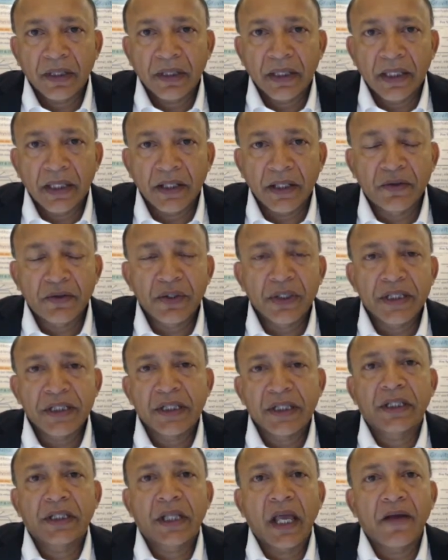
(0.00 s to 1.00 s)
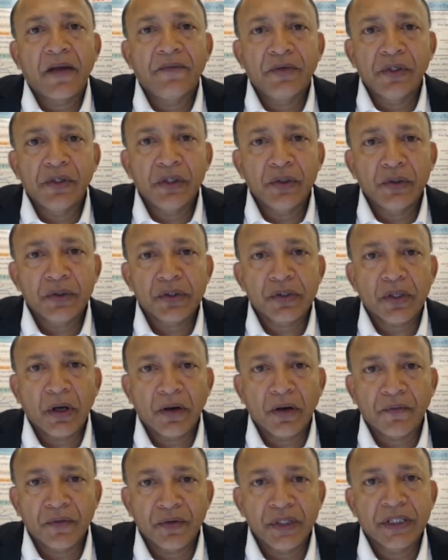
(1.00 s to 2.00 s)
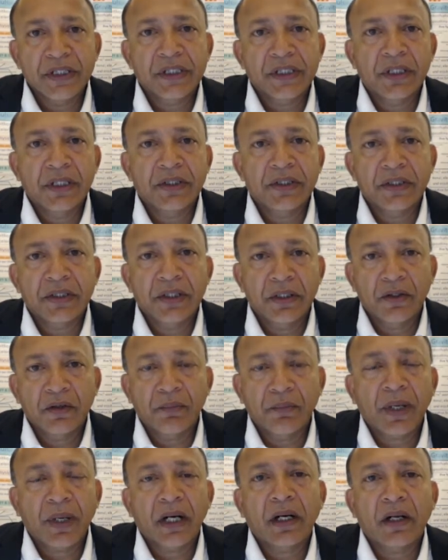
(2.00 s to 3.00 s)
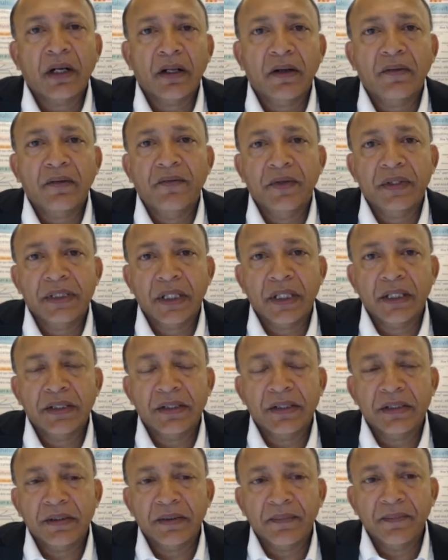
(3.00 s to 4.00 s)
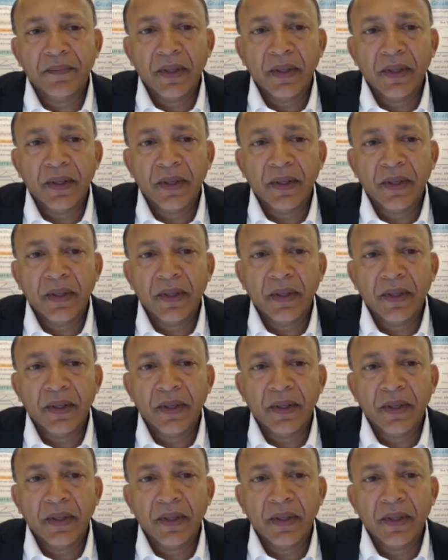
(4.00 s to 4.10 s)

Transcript: increasing the avenues of research into particle physics,